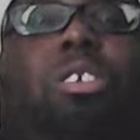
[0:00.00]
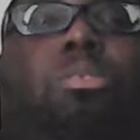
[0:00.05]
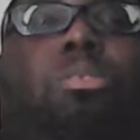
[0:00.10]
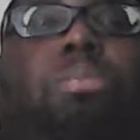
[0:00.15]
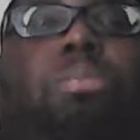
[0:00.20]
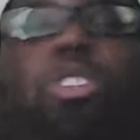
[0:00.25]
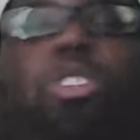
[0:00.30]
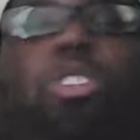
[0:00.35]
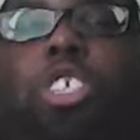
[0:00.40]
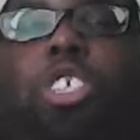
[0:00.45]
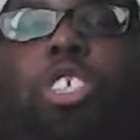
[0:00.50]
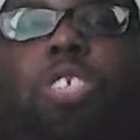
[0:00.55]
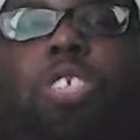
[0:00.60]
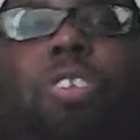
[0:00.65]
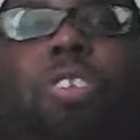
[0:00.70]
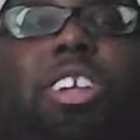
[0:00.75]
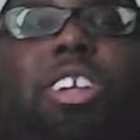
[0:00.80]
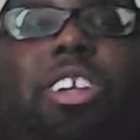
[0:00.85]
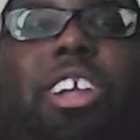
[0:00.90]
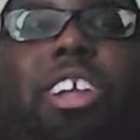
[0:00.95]
Patricia
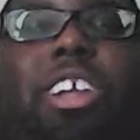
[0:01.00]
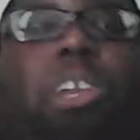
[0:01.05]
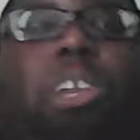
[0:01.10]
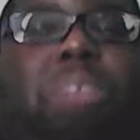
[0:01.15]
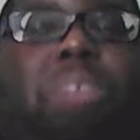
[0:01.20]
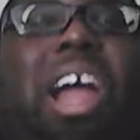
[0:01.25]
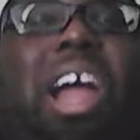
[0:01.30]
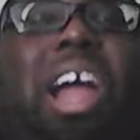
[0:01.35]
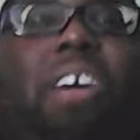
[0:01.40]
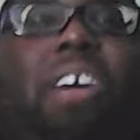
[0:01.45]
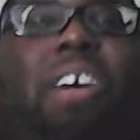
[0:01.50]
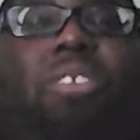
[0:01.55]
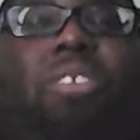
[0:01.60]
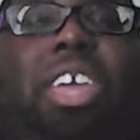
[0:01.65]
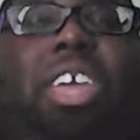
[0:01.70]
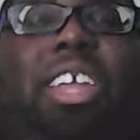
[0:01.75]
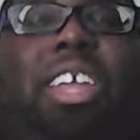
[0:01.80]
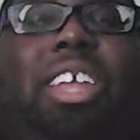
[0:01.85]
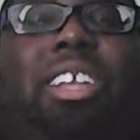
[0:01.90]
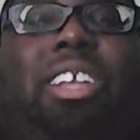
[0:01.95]
wanted Derek Brown,
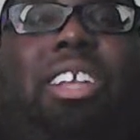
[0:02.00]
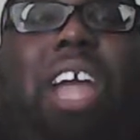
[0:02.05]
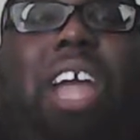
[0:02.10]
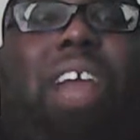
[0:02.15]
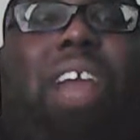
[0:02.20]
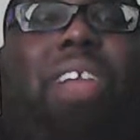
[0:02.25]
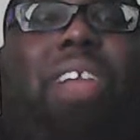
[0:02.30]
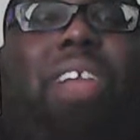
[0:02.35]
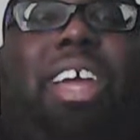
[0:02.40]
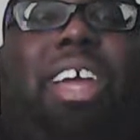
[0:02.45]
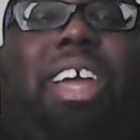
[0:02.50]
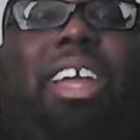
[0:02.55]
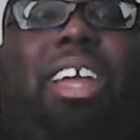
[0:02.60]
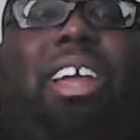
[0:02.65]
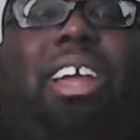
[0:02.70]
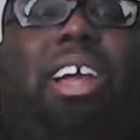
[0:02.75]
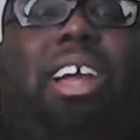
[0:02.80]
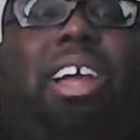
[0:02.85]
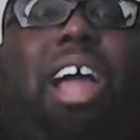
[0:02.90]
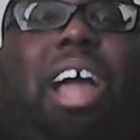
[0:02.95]
and I'm like,
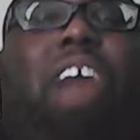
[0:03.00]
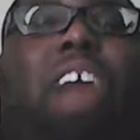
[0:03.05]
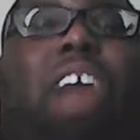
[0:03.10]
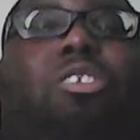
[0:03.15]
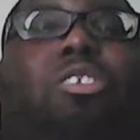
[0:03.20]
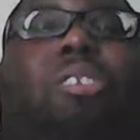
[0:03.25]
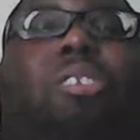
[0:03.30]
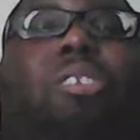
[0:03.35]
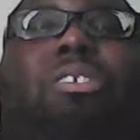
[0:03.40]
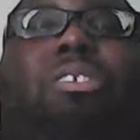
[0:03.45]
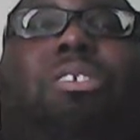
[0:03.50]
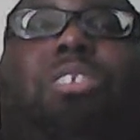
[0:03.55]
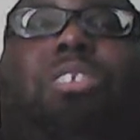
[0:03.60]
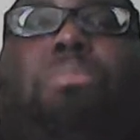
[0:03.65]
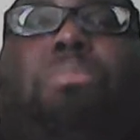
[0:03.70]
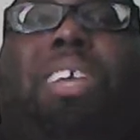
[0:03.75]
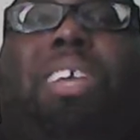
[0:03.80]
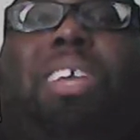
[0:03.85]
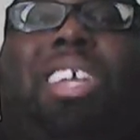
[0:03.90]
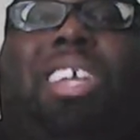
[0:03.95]
I don't know if it was a
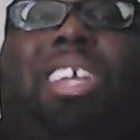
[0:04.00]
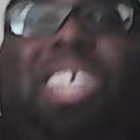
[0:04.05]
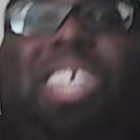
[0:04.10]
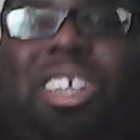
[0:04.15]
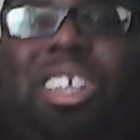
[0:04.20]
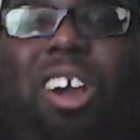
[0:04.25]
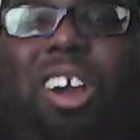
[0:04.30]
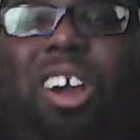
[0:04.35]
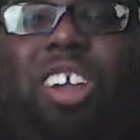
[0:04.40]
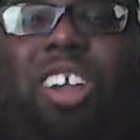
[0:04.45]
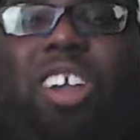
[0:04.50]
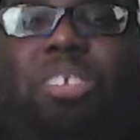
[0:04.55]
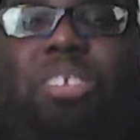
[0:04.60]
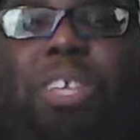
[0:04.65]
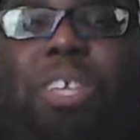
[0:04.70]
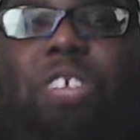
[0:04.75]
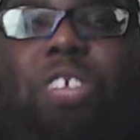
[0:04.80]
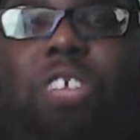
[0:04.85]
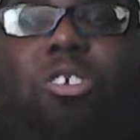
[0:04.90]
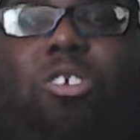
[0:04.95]
bit heated
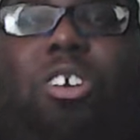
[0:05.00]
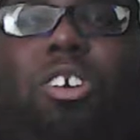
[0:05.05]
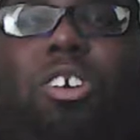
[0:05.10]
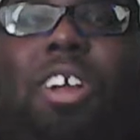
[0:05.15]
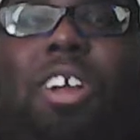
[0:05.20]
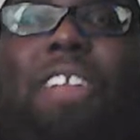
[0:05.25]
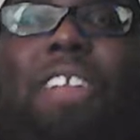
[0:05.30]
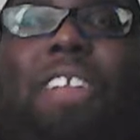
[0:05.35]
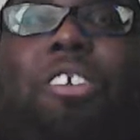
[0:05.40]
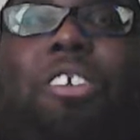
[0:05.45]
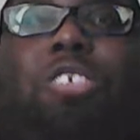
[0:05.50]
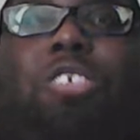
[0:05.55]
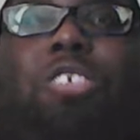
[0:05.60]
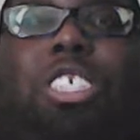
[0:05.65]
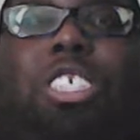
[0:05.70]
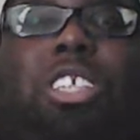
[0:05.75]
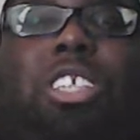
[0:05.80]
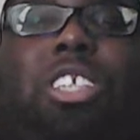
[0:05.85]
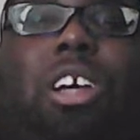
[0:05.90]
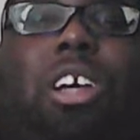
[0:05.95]
argument or it was
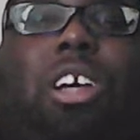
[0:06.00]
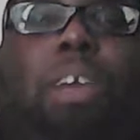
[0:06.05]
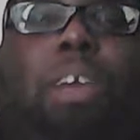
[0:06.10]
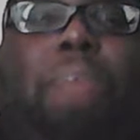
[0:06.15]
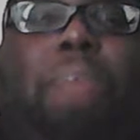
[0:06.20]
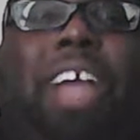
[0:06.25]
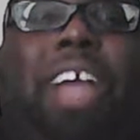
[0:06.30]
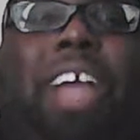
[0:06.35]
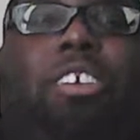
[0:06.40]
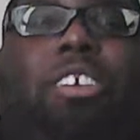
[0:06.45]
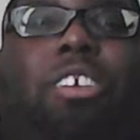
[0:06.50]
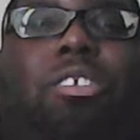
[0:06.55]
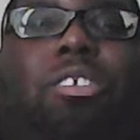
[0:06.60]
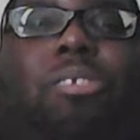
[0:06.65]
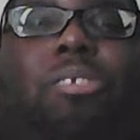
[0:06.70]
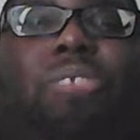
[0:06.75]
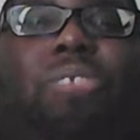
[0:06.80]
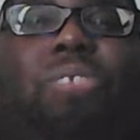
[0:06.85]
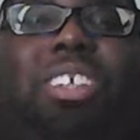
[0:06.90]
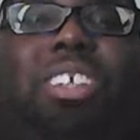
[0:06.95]
just a minor
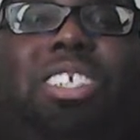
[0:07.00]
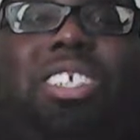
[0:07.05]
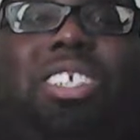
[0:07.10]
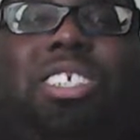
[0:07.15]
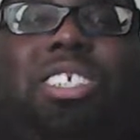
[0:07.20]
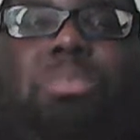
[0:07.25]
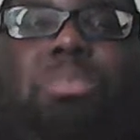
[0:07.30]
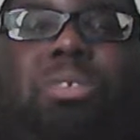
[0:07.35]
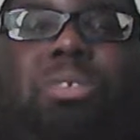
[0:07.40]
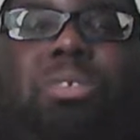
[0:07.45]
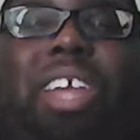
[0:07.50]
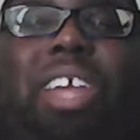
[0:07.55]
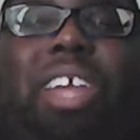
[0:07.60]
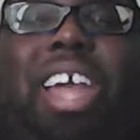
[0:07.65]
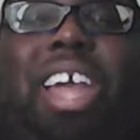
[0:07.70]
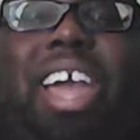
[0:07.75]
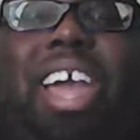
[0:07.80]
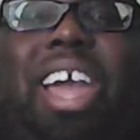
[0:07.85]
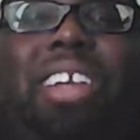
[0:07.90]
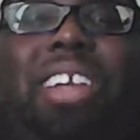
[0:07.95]
little funny dispute they
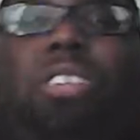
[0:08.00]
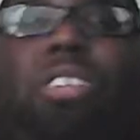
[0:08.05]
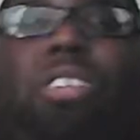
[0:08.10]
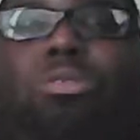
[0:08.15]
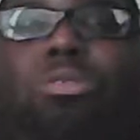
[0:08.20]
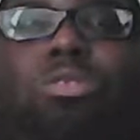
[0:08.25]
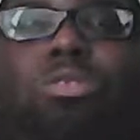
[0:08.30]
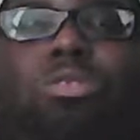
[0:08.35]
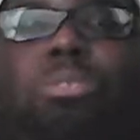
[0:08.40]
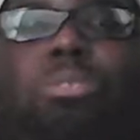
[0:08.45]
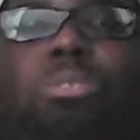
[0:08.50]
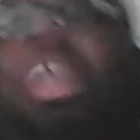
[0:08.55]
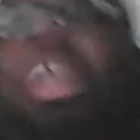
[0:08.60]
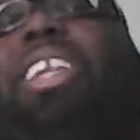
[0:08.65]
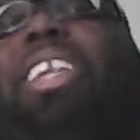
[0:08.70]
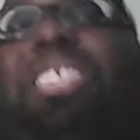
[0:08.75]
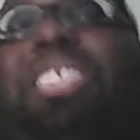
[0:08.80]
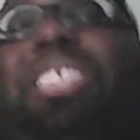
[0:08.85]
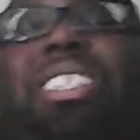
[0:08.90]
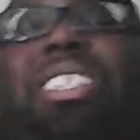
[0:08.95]
had, and the news made
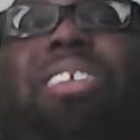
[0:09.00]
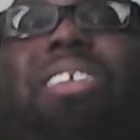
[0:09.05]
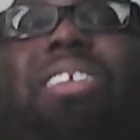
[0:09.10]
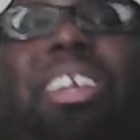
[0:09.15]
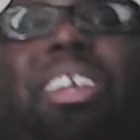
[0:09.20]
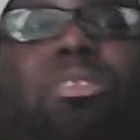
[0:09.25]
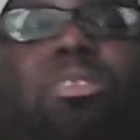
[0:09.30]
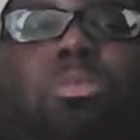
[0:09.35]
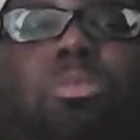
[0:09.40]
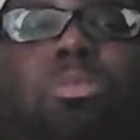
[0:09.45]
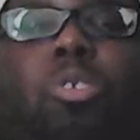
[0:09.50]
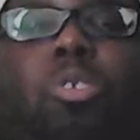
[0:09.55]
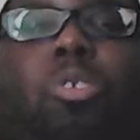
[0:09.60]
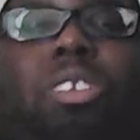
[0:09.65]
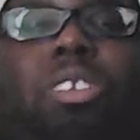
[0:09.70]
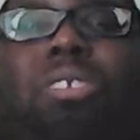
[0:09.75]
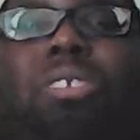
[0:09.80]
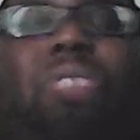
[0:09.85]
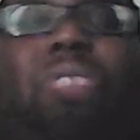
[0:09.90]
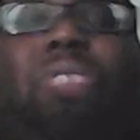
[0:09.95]
it seem like it was more
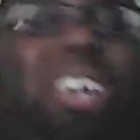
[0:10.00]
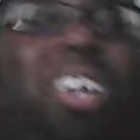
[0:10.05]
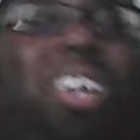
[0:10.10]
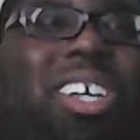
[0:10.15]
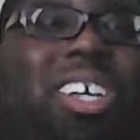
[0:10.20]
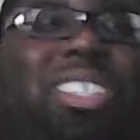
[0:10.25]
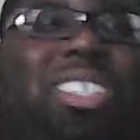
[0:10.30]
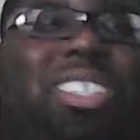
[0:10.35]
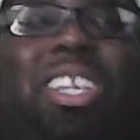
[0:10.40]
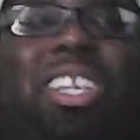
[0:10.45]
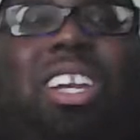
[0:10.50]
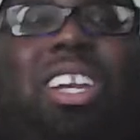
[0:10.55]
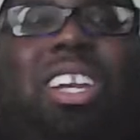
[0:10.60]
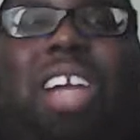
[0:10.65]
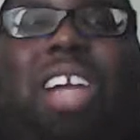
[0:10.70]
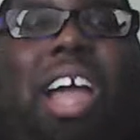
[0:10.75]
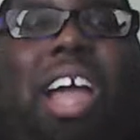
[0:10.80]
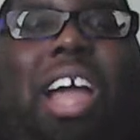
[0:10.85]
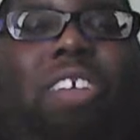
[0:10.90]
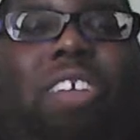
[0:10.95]
than it was.
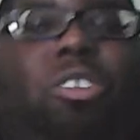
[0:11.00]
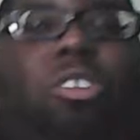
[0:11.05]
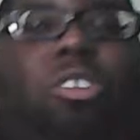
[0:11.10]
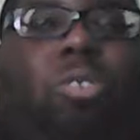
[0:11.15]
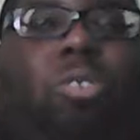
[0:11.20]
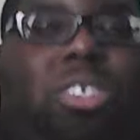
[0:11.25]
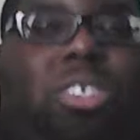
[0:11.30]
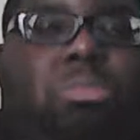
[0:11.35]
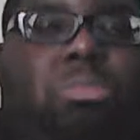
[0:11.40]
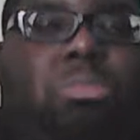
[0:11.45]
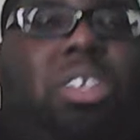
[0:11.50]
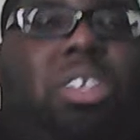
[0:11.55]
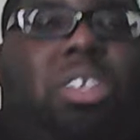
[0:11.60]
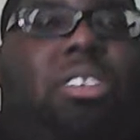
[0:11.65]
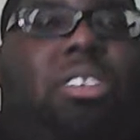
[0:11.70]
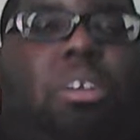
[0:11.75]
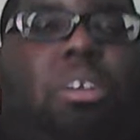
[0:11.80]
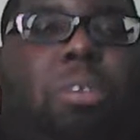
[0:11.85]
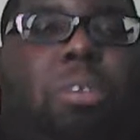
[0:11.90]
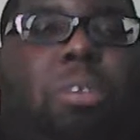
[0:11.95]
I don't know what to believe
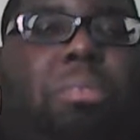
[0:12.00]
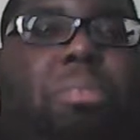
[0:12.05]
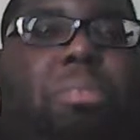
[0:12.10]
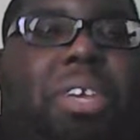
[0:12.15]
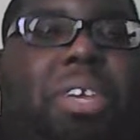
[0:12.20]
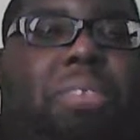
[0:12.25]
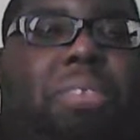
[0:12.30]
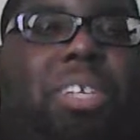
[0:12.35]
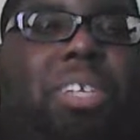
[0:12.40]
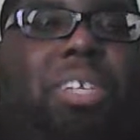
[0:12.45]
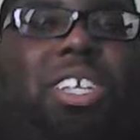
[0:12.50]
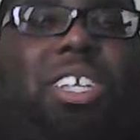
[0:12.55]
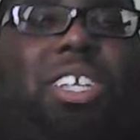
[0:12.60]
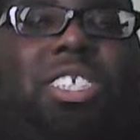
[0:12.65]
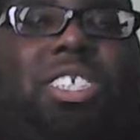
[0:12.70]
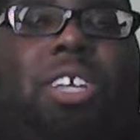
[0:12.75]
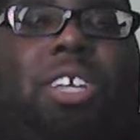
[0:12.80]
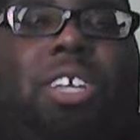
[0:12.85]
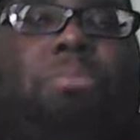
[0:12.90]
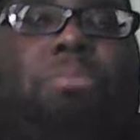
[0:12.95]
no more, man,
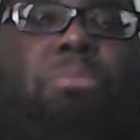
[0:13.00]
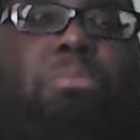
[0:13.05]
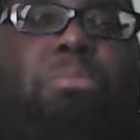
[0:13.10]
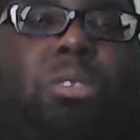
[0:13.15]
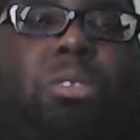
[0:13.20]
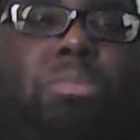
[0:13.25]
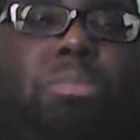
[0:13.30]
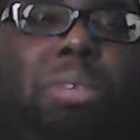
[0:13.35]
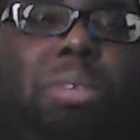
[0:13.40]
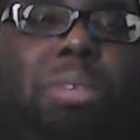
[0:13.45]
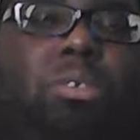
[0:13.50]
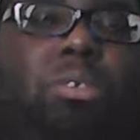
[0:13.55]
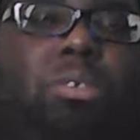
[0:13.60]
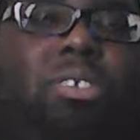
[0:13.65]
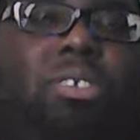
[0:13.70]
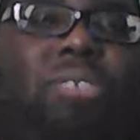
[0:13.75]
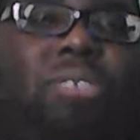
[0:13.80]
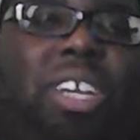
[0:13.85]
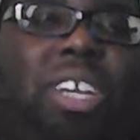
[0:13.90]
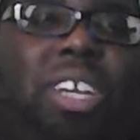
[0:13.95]
because people who
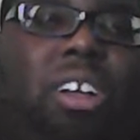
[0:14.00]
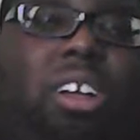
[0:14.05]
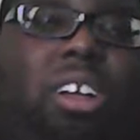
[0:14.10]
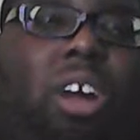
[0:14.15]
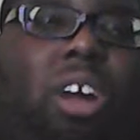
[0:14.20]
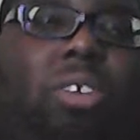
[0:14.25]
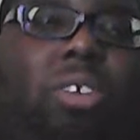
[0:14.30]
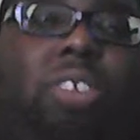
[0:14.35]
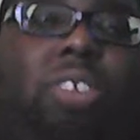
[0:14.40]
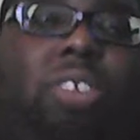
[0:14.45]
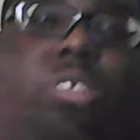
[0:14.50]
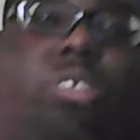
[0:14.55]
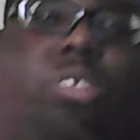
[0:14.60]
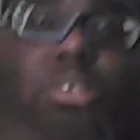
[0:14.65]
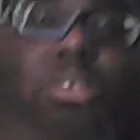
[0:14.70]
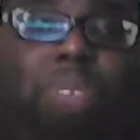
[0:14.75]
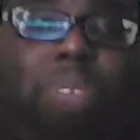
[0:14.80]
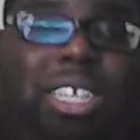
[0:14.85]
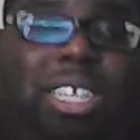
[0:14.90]
defend Caldwell, including